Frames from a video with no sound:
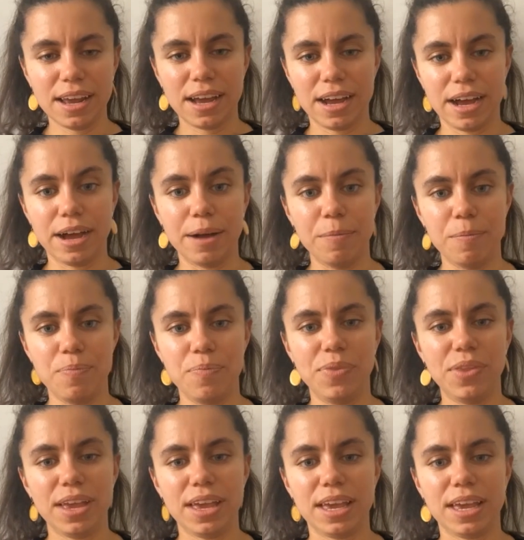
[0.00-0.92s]
um,
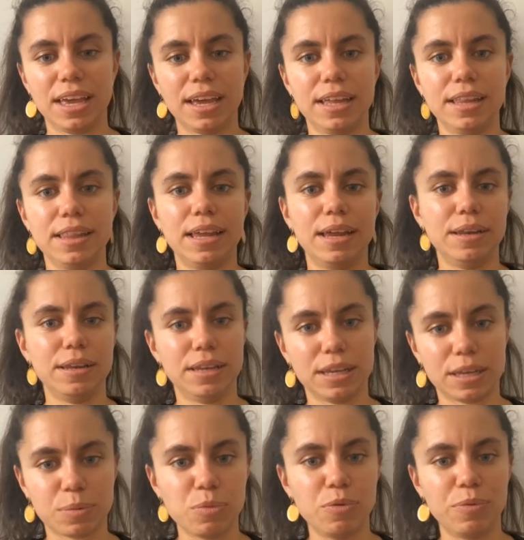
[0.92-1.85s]
then
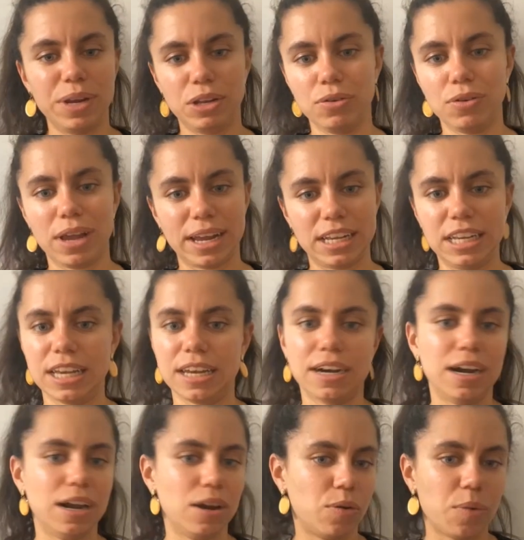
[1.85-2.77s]
just move into like
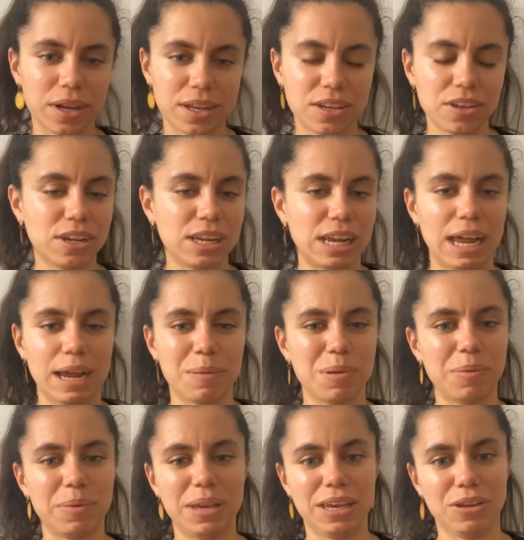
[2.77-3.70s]
general questions, like
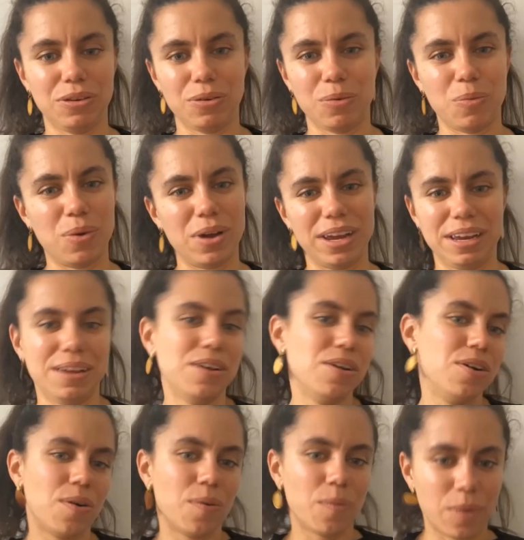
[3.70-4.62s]
maybe, you know, why
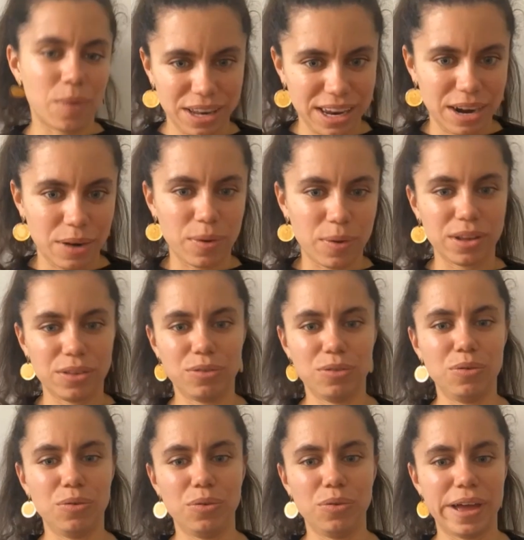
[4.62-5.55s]
why did I want to
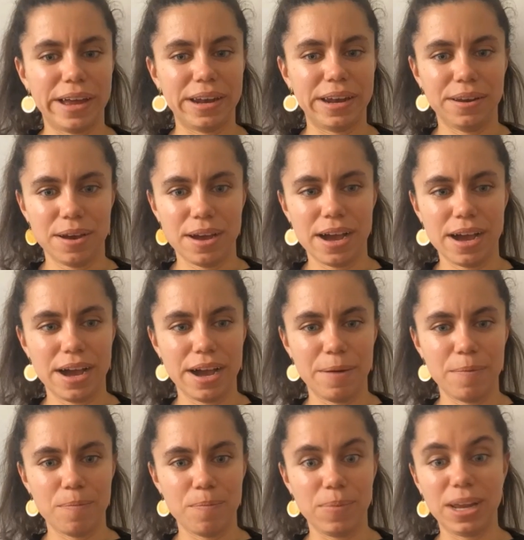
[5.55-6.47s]
do that
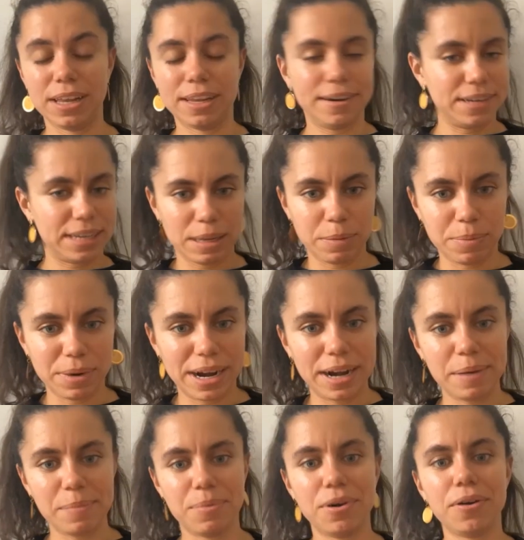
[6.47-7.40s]
um,
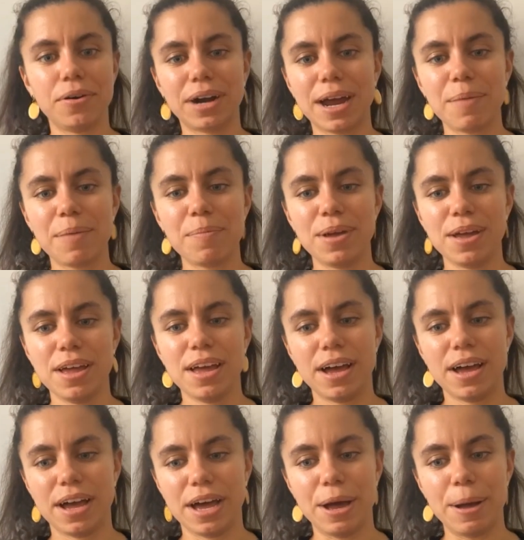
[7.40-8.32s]
interdisciplinary program?
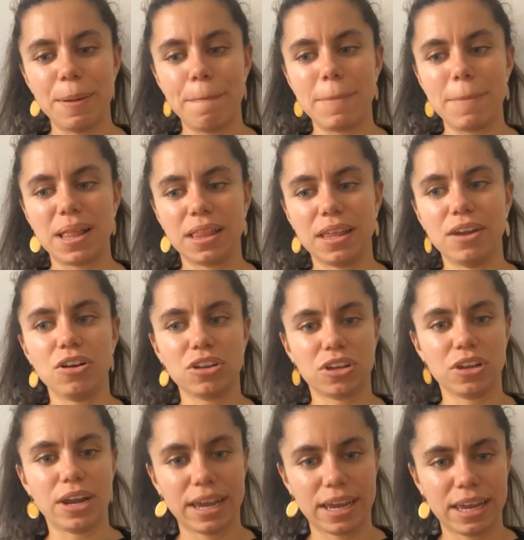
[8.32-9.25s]
Um, and then
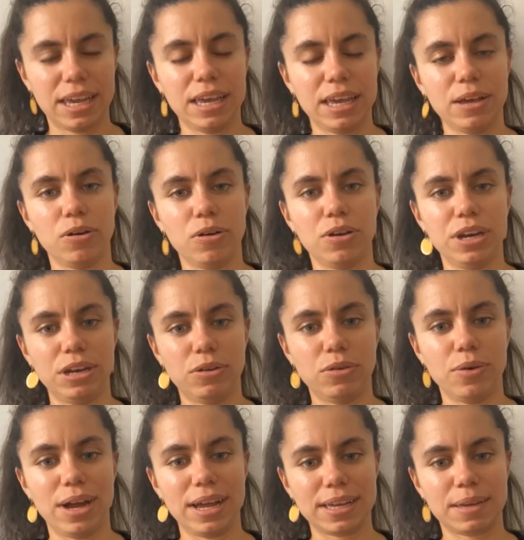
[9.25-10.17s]
also like he got
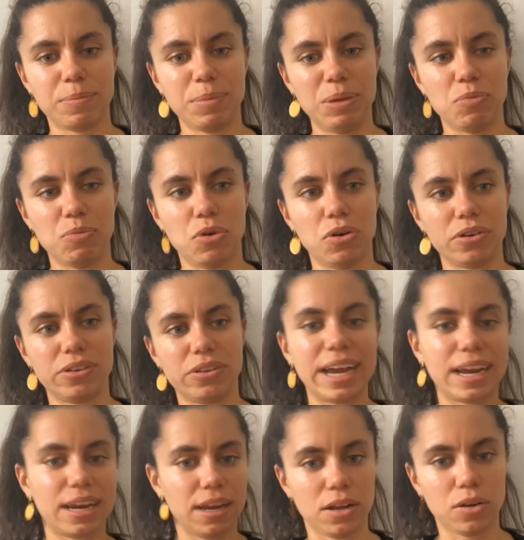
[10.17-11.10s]
into ask me more
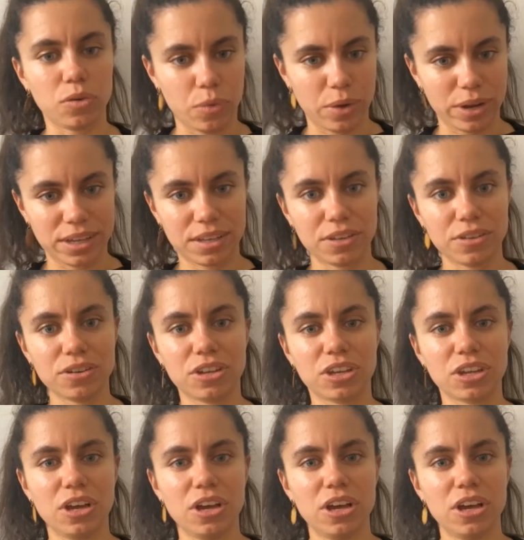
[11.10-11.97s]
technical questions.